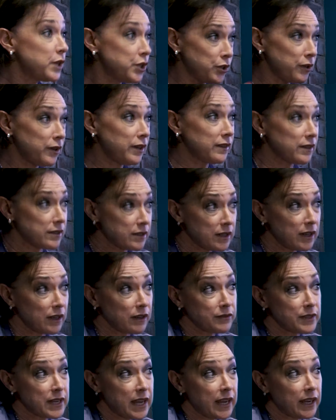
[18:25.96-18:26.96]
we're doing this thing
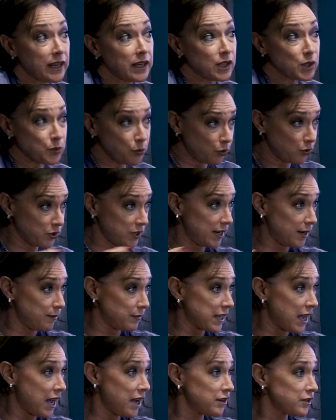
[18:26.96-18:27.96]
of taking small
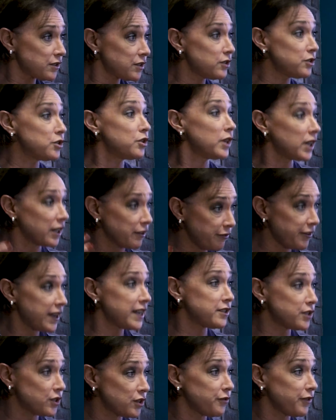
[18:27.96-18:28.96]
teams out, doing a
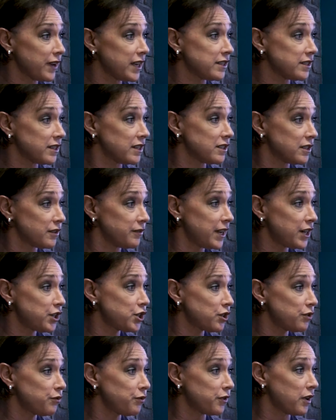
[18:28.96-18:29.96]
face-to-face
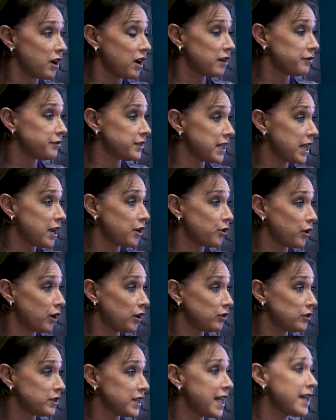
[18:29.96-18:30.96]
intervention for a half a day or a whole